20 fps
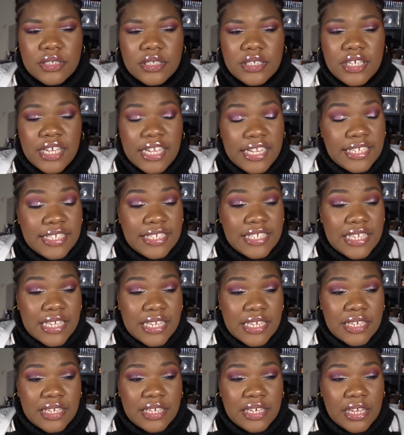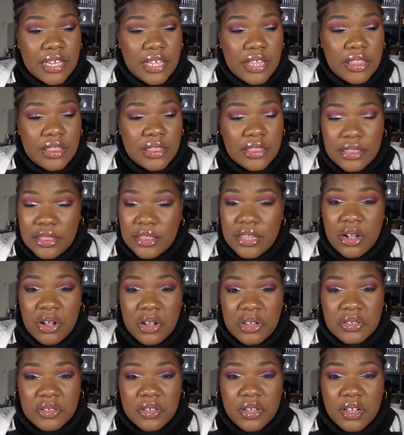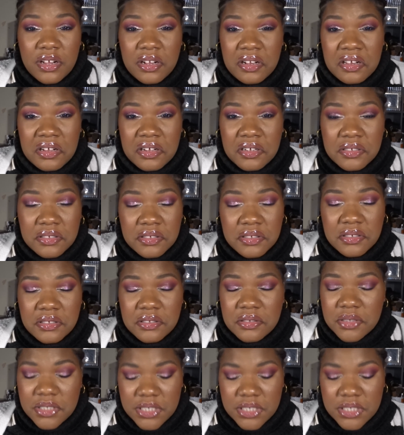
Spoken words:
it's not a lot.